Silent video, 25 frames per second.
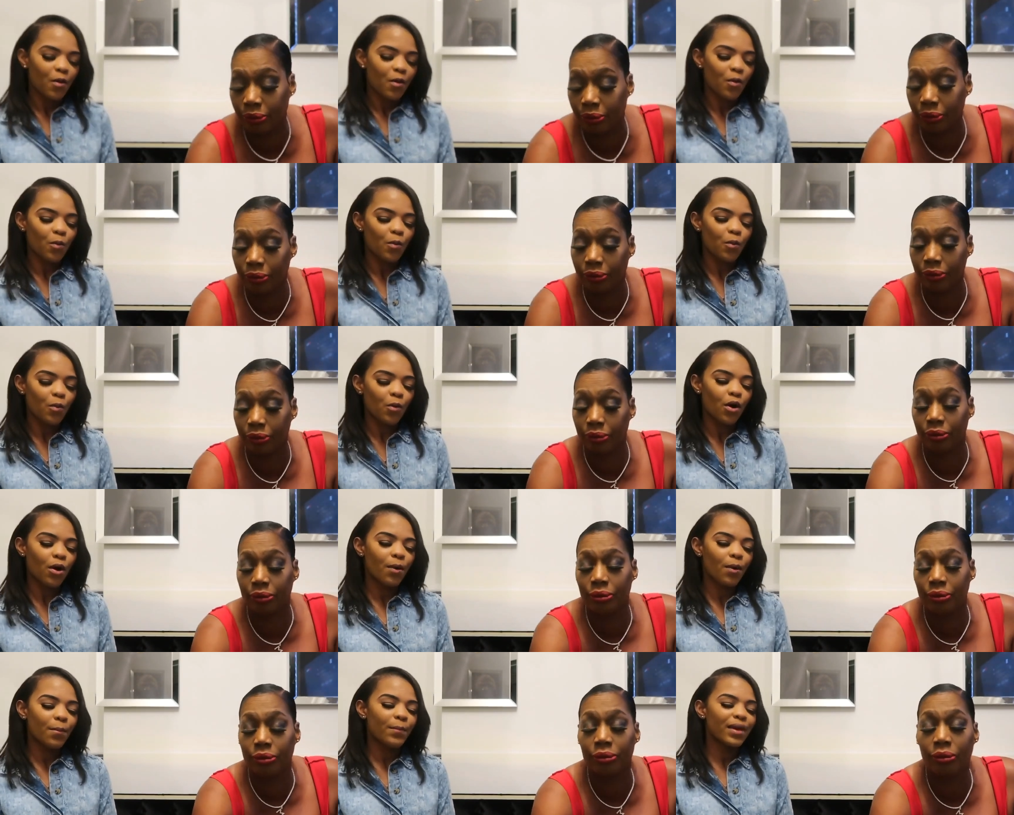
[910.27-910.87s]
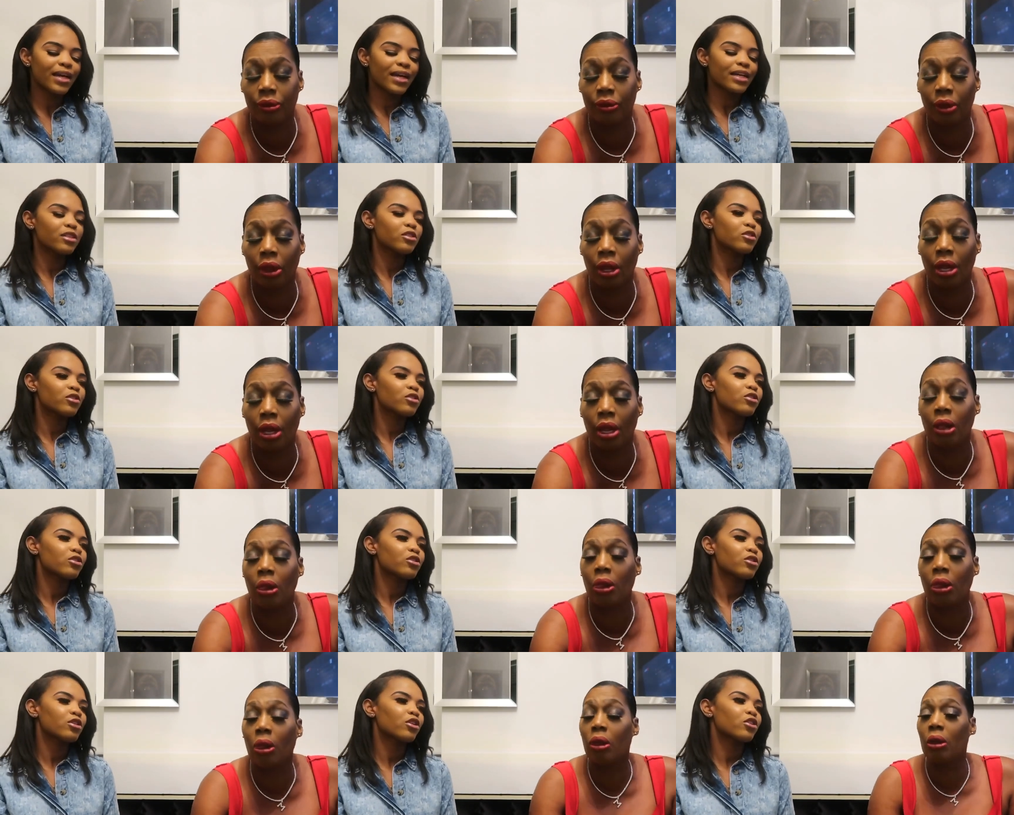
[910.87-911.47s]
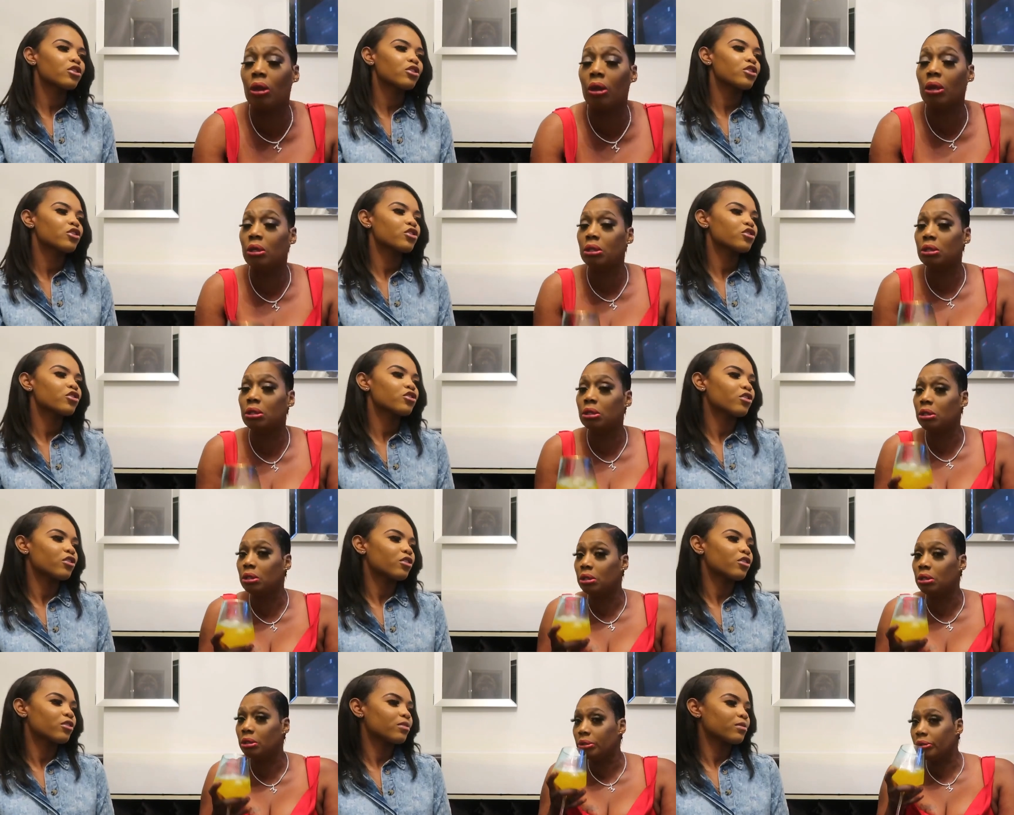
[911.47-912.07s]
Speaker 1: what makes you so
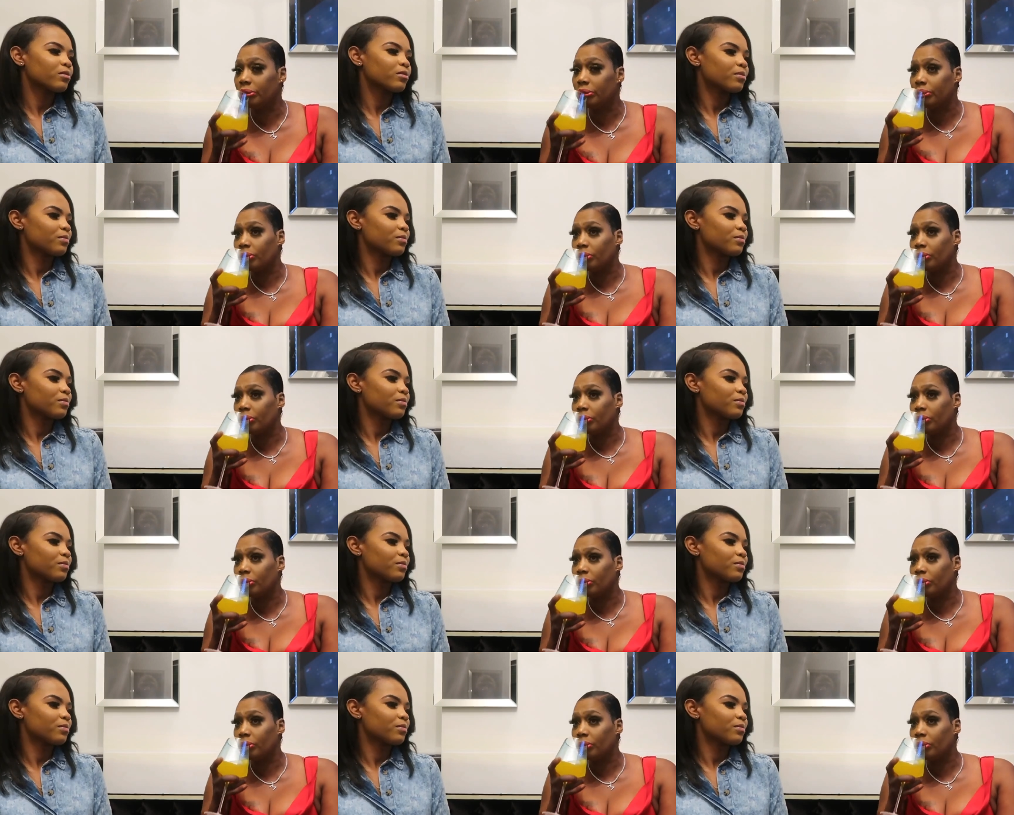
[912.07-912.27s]
strong